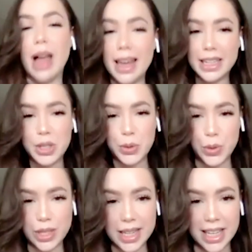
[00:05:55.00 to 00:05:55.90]
like
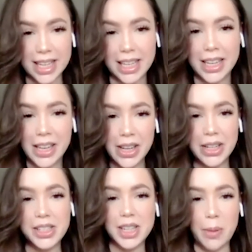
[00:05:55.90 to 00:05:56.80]
to see
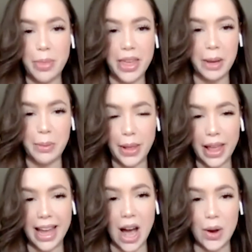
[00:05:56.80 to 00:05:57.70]
something
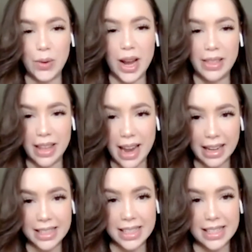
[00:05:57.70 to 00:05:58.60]
play out in the
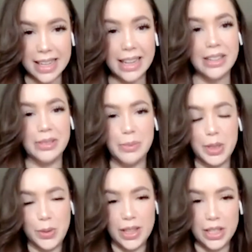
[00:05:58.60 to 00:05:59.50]
next season
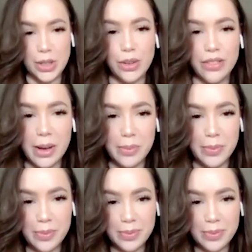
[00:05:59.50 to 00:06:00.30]
between the two of them?